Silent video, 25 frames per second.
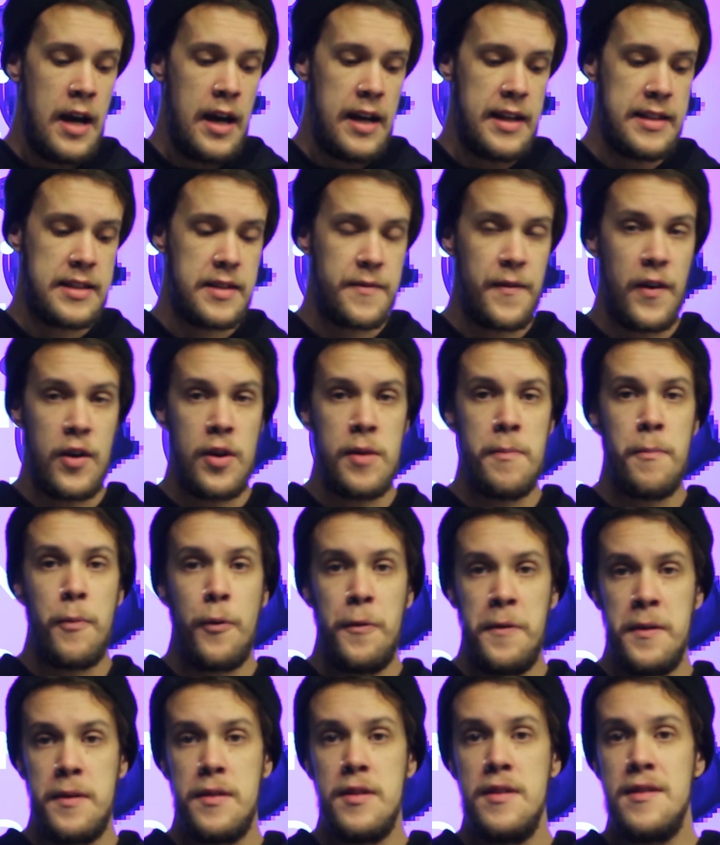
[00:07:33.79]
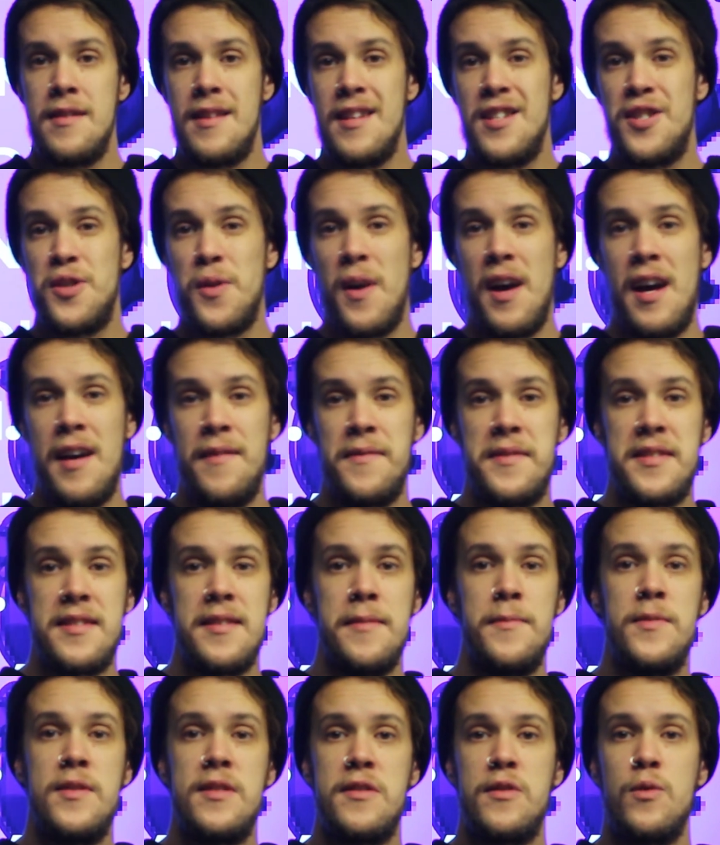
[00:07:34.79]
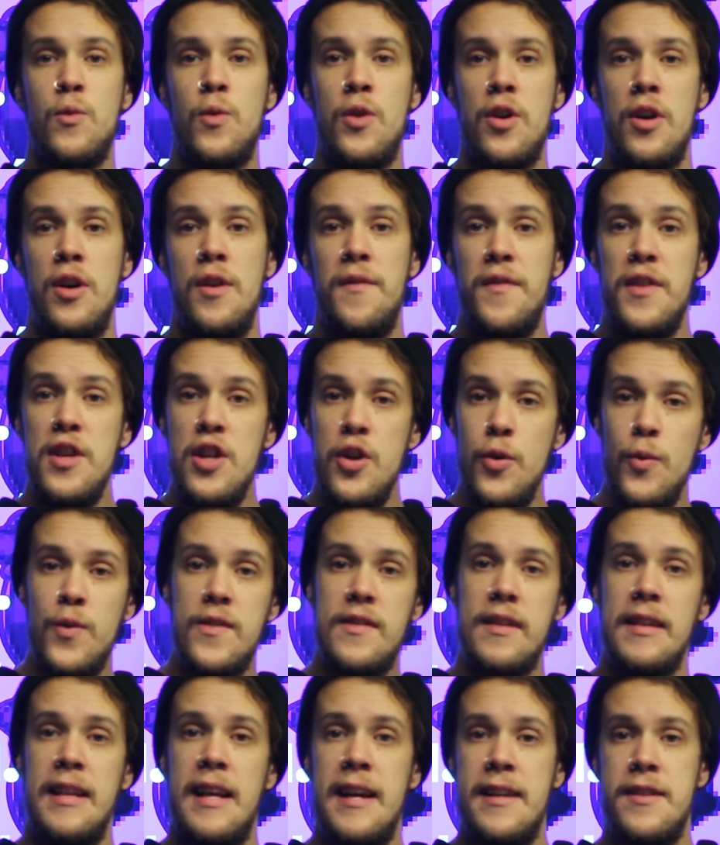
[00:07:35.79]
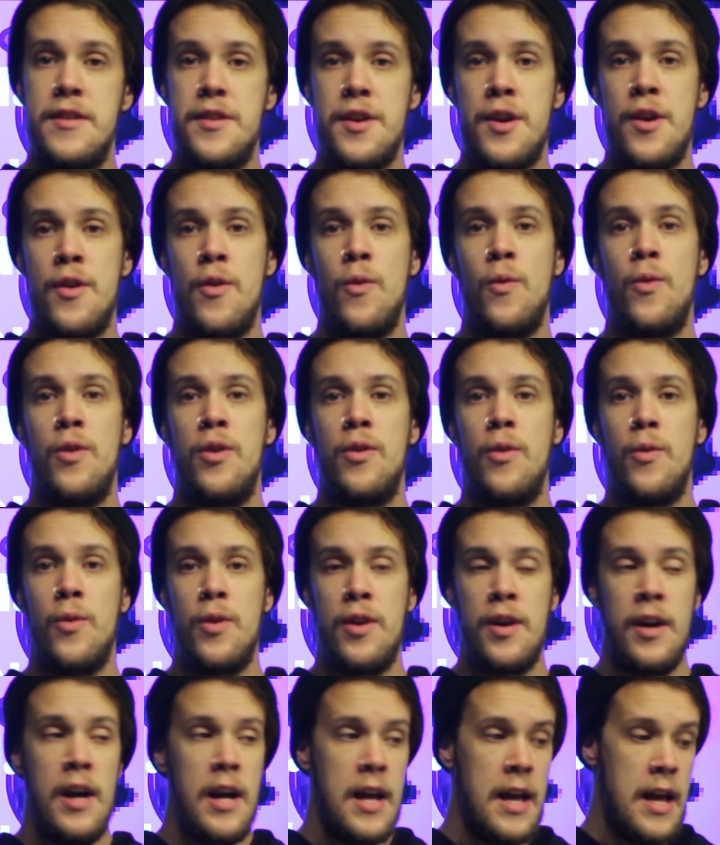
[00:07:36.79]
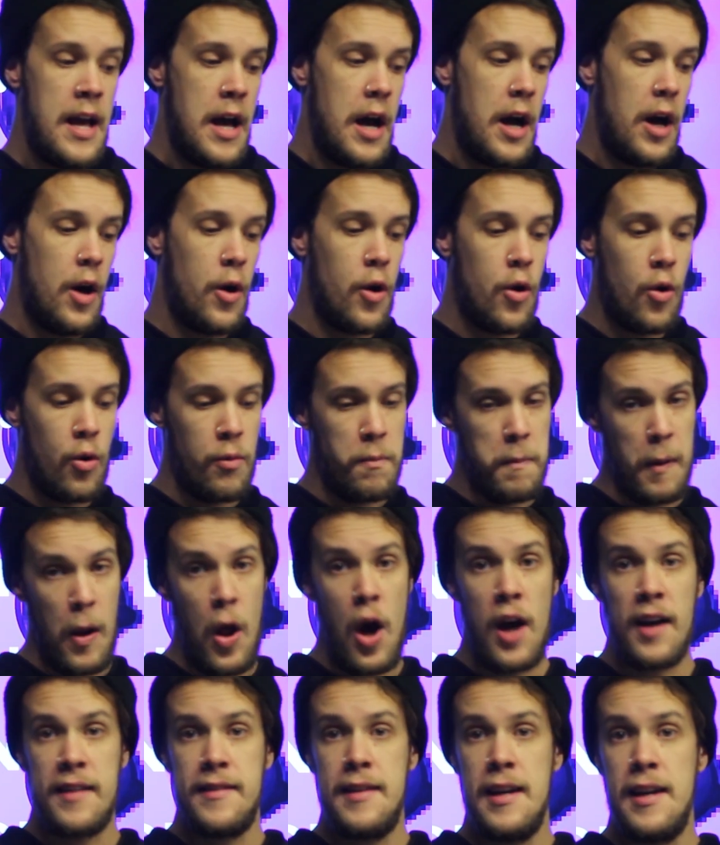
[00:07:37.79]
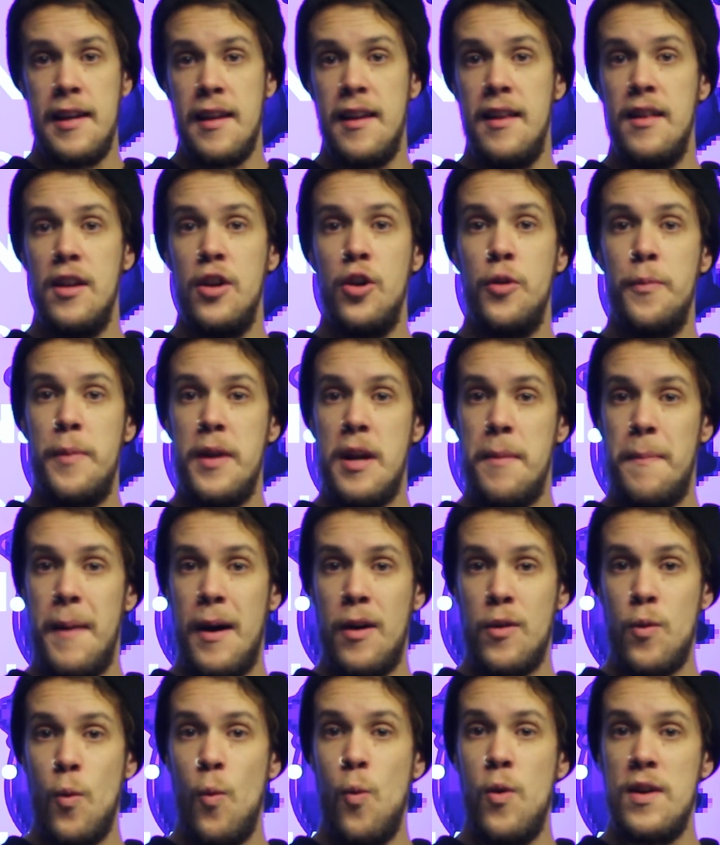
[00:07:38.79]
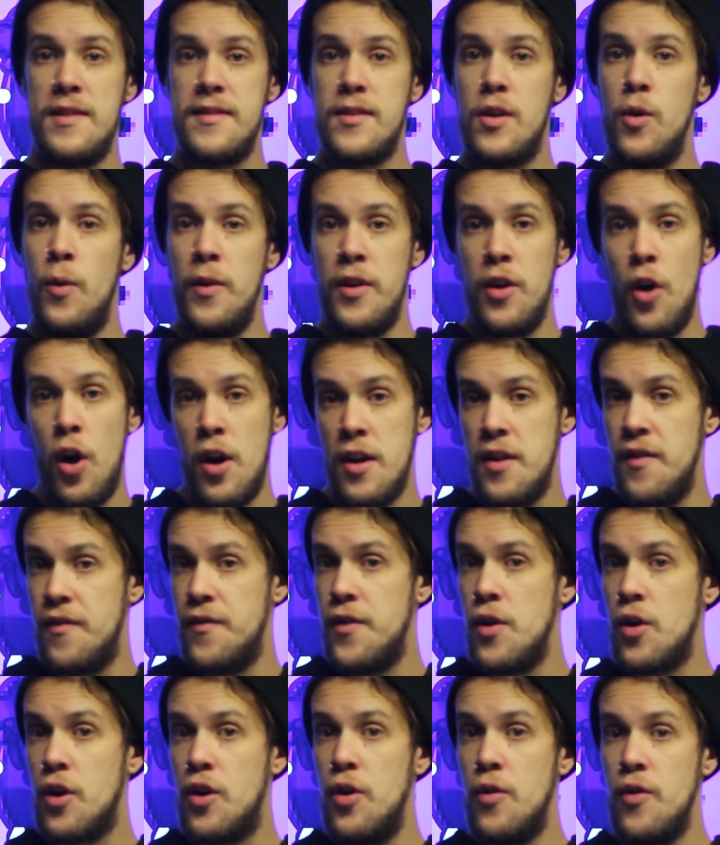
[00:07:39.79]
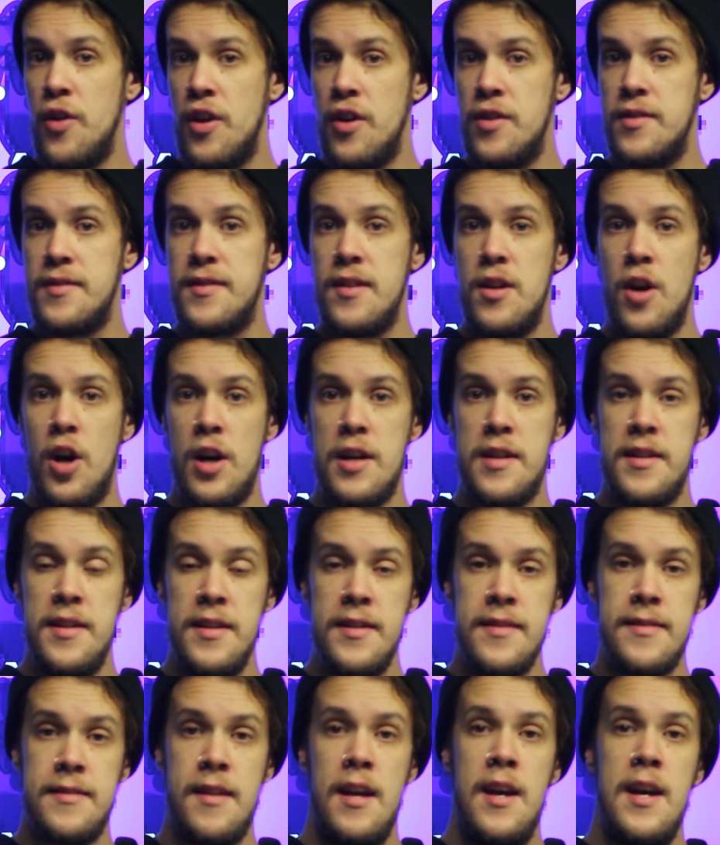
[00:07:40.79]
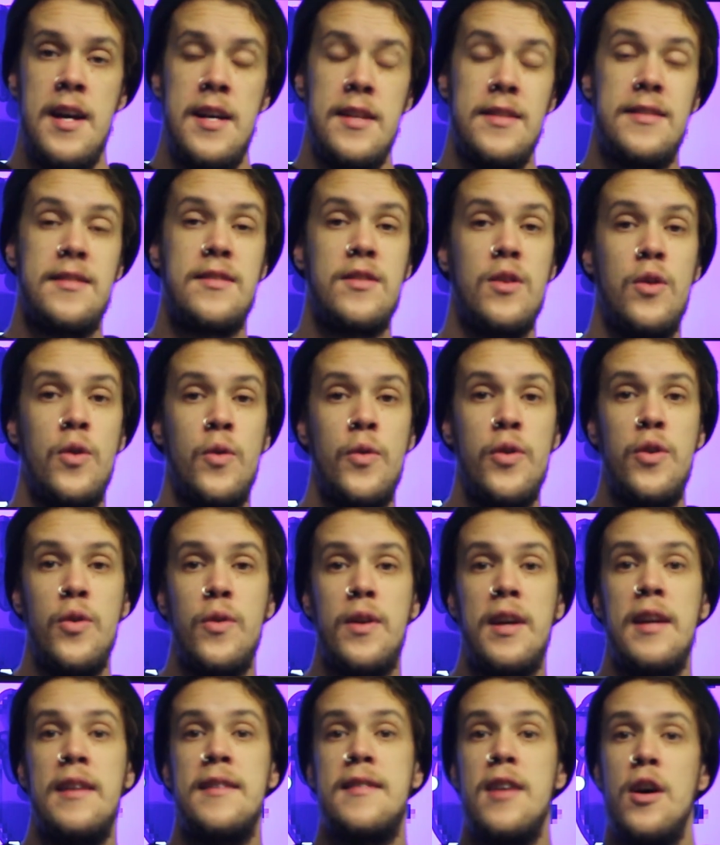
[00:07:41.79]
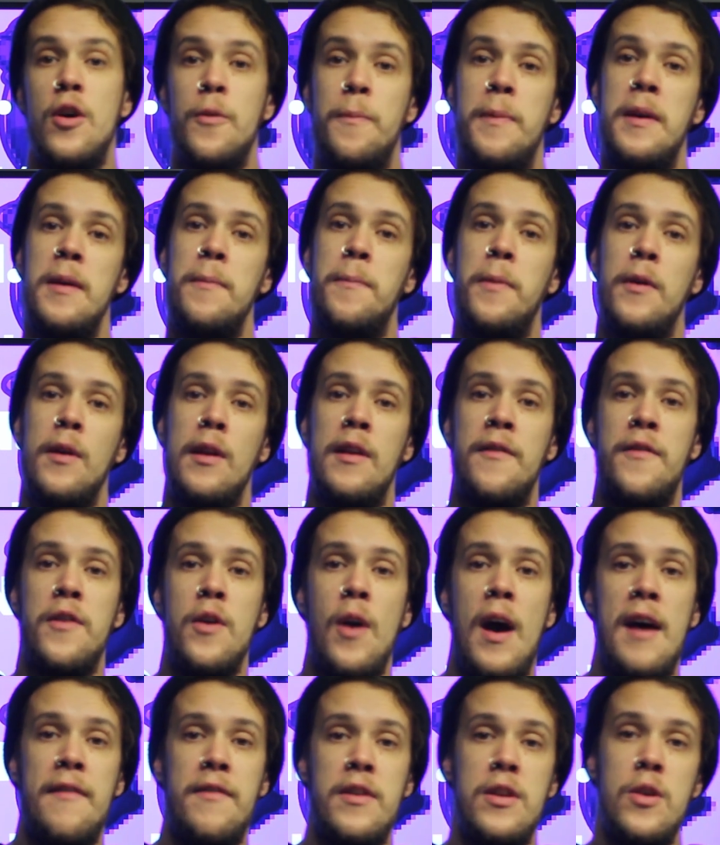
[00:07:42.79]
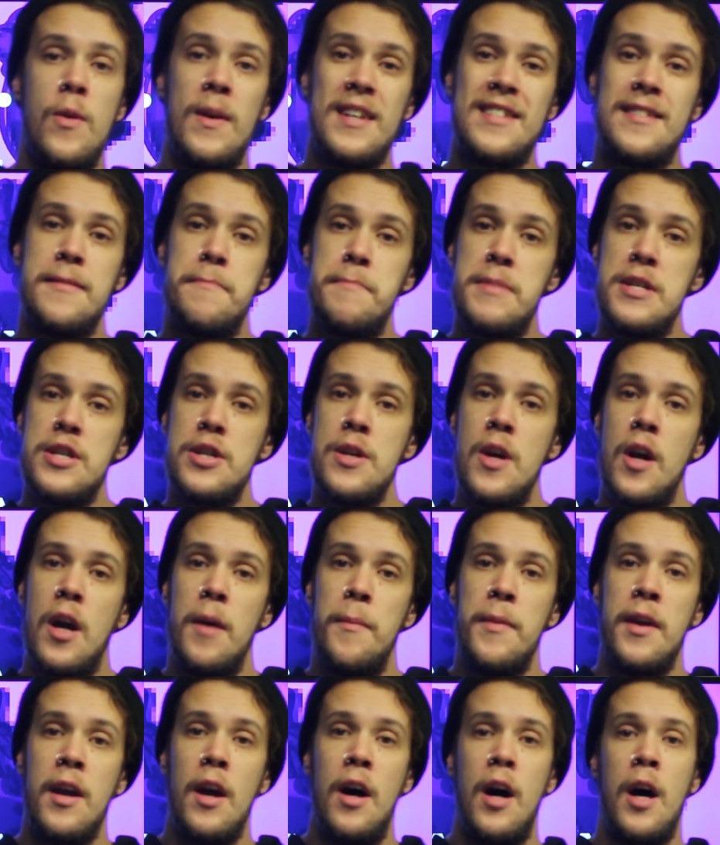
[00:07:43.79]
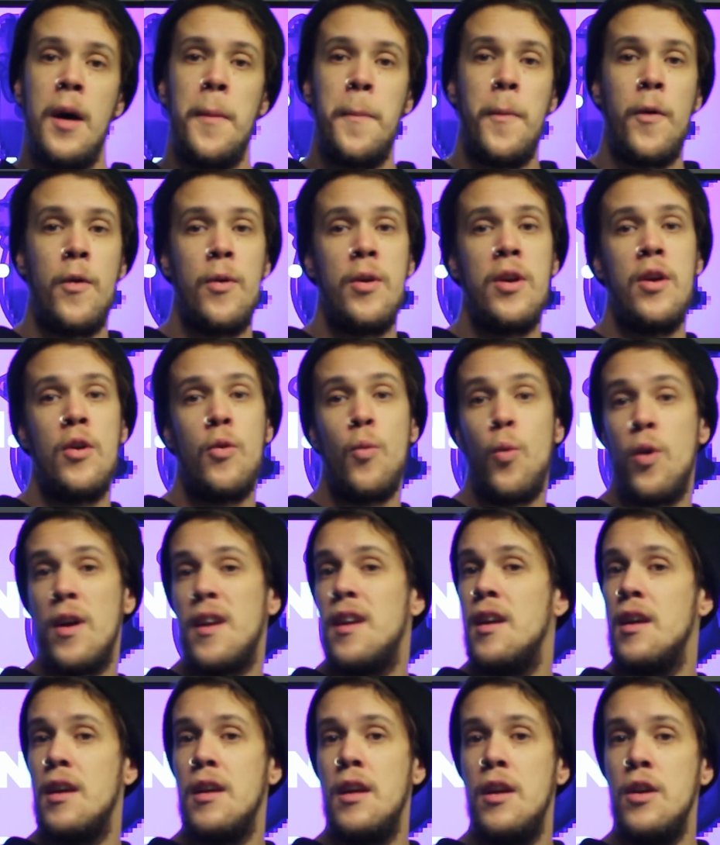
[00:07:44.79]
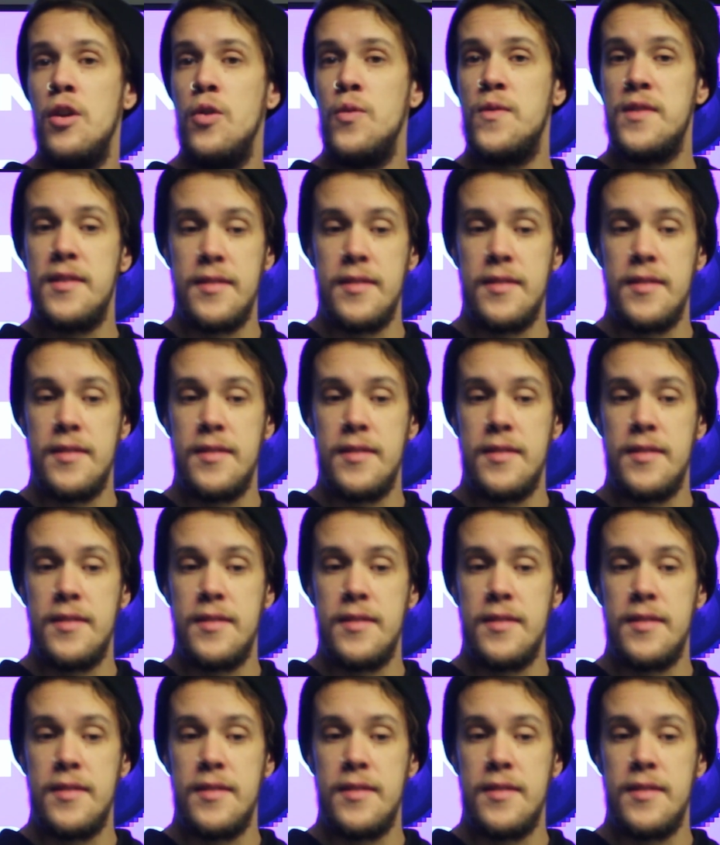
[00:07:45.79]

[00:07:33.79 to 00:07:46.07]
It's very important that you have some sort of newsletter or blog telling a little bit about what's going on with your career as an artist, so you can tell people if you have a new exhibition coming up or you're working in a new